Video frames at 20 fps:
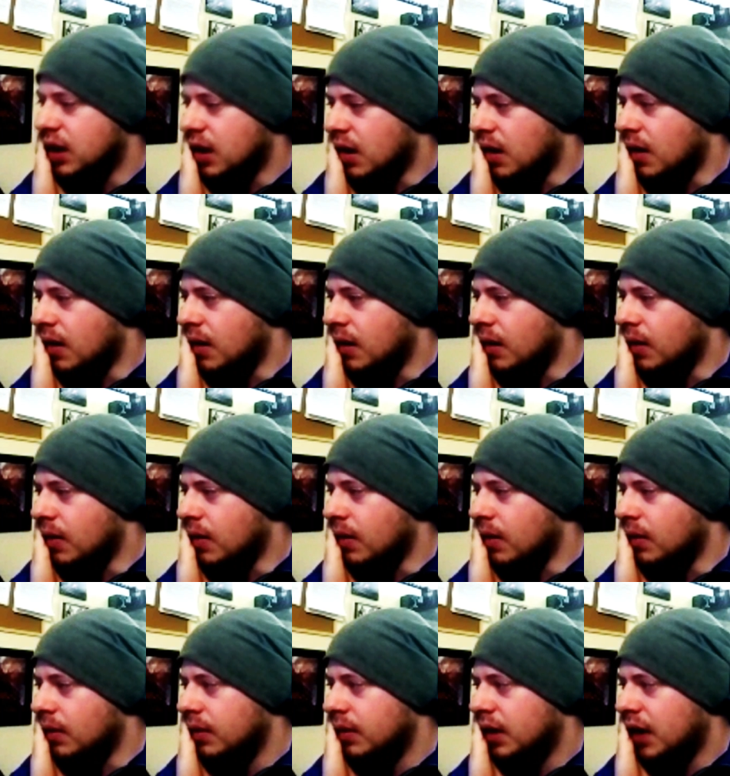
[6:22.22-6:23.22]

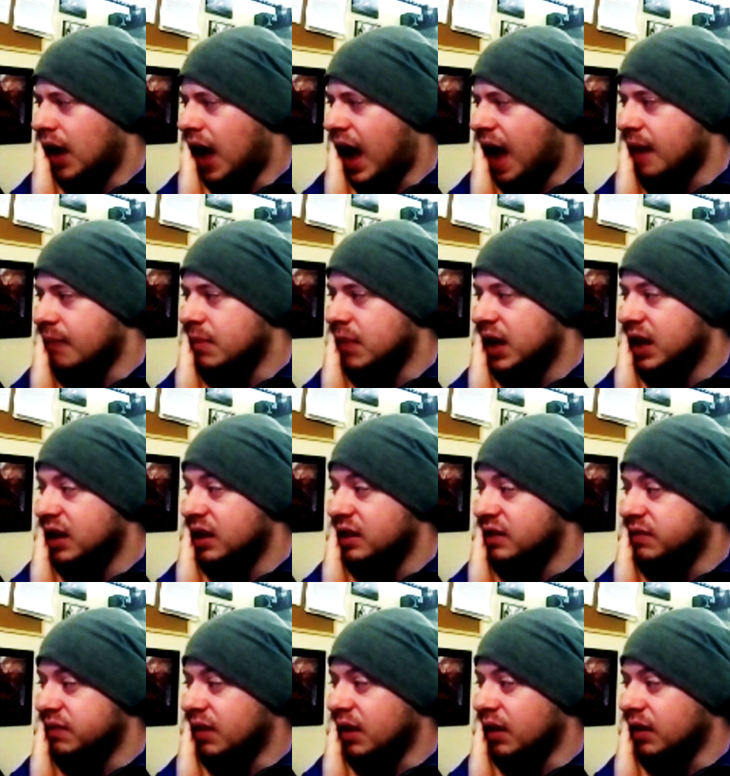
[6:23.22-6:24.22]
So
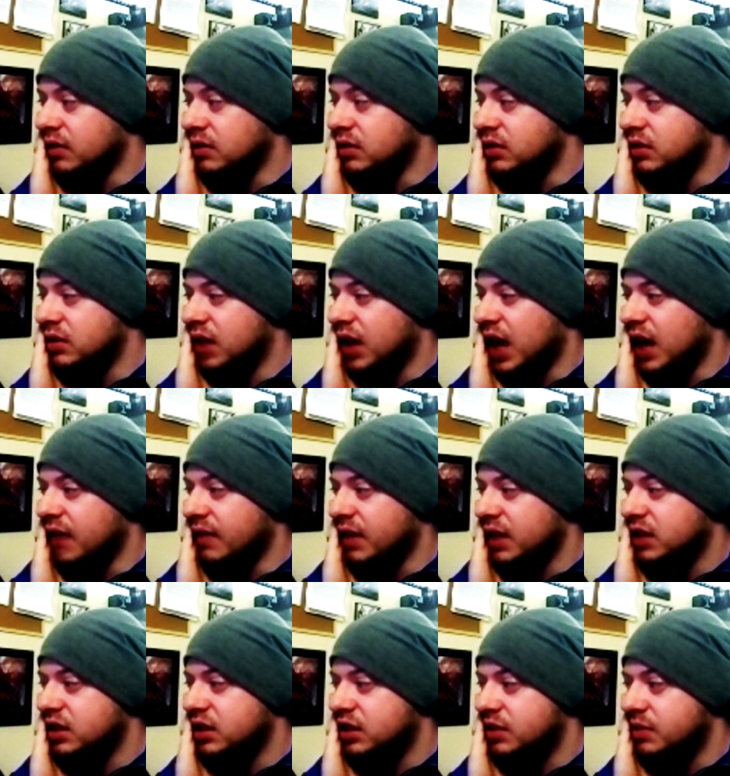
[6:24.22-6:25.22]
I'm making this vlog just
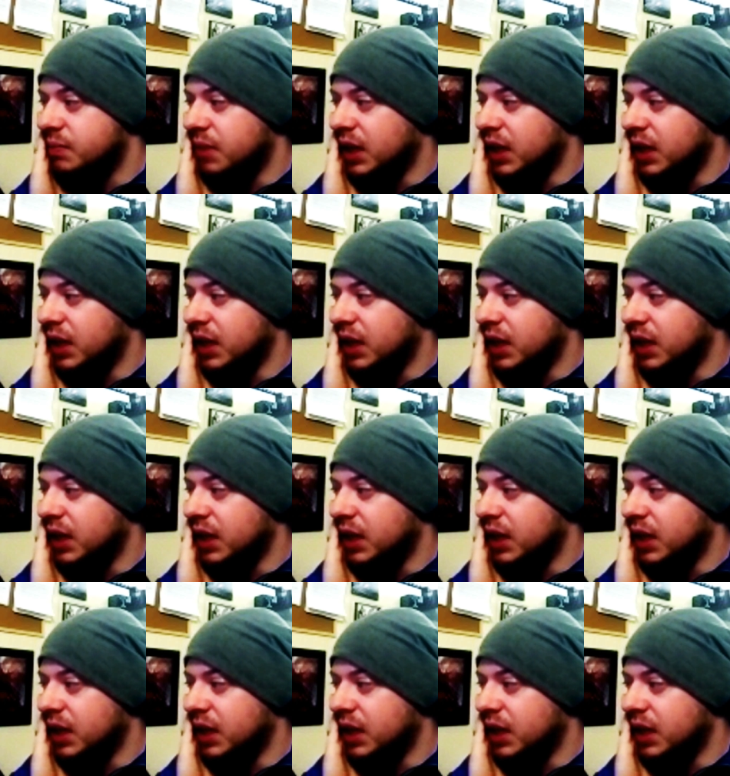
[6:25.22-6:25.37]
to kind of